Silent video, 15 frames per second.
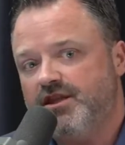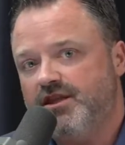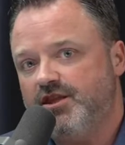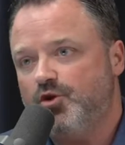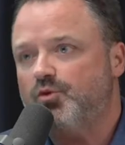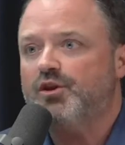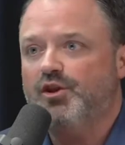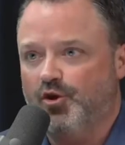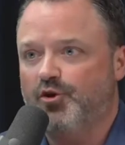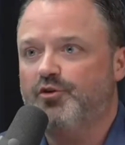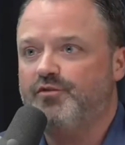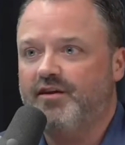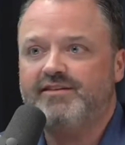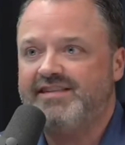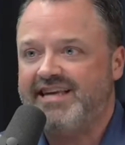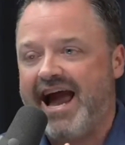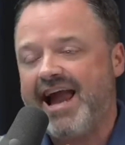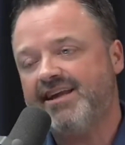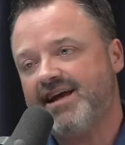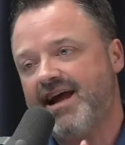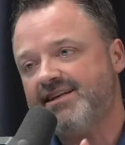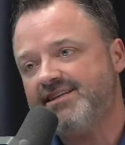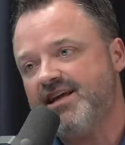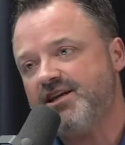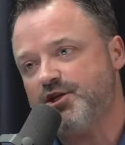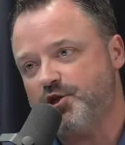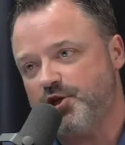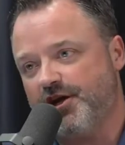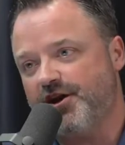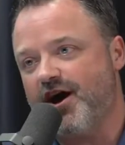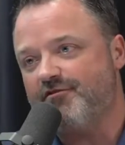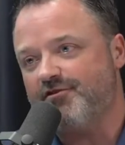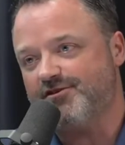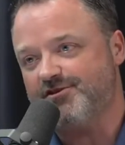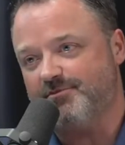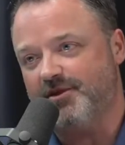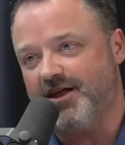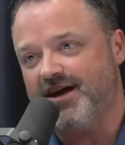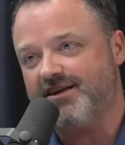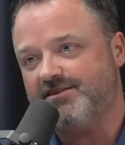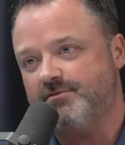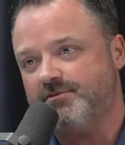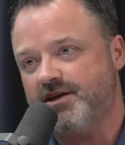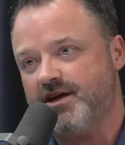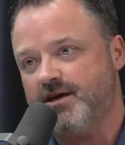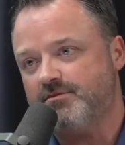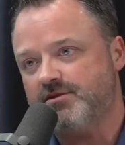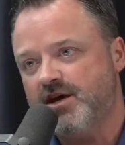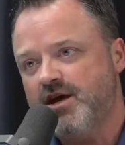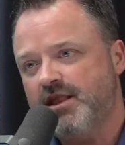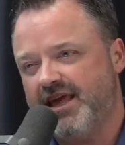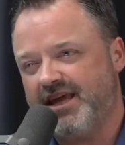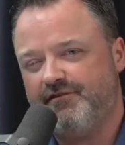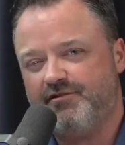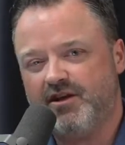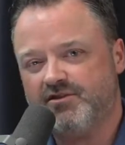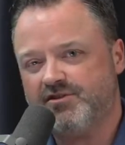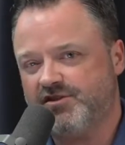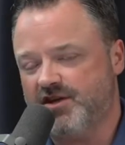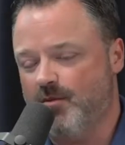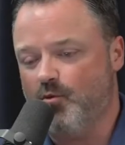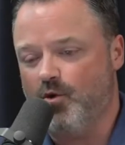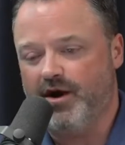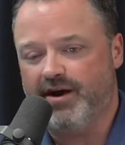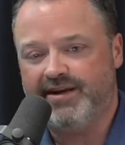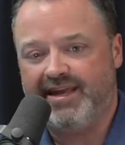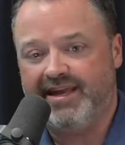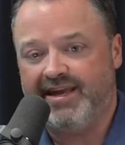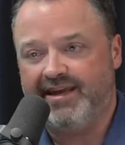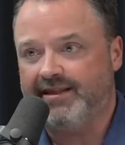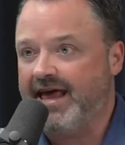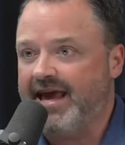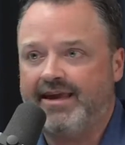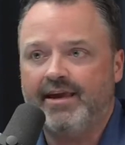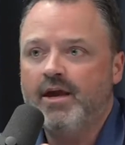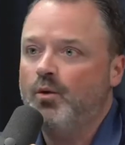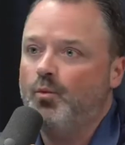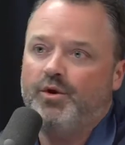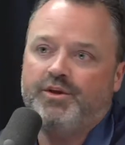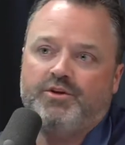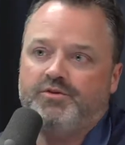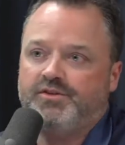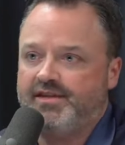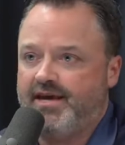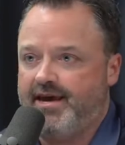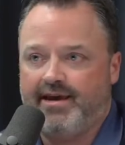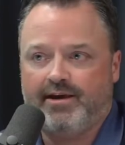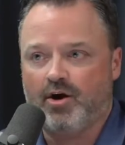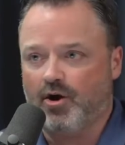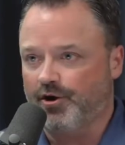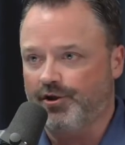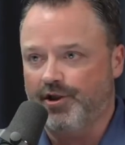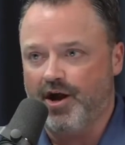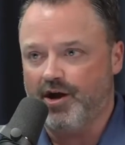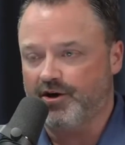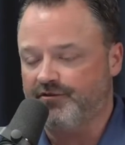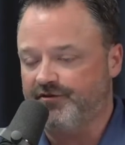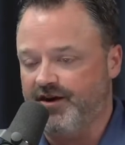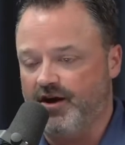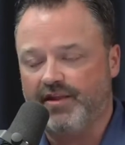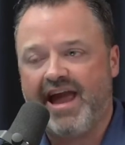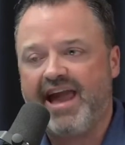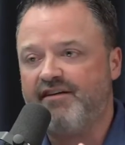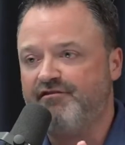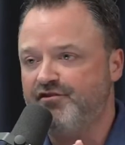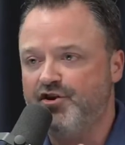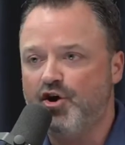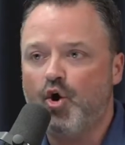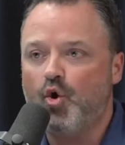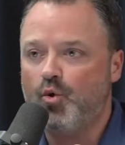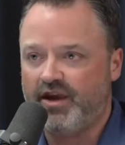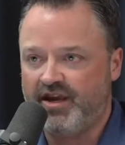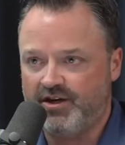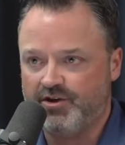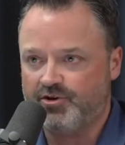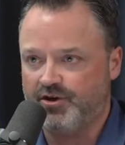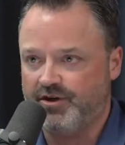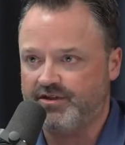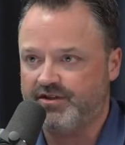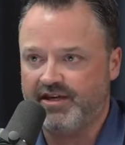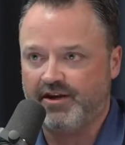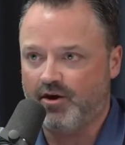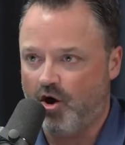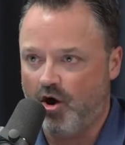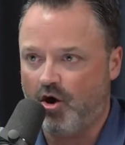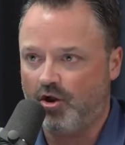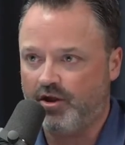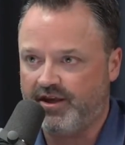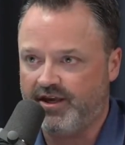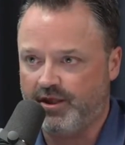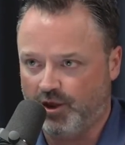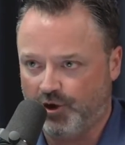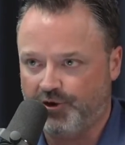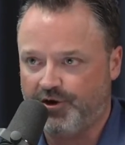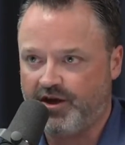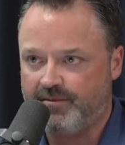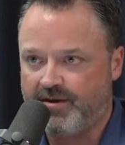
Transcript: you can learn see I, I tend to shut off the supply sometimes like if there's someone in like when you say karl lagerfeld i have no interest at all in learning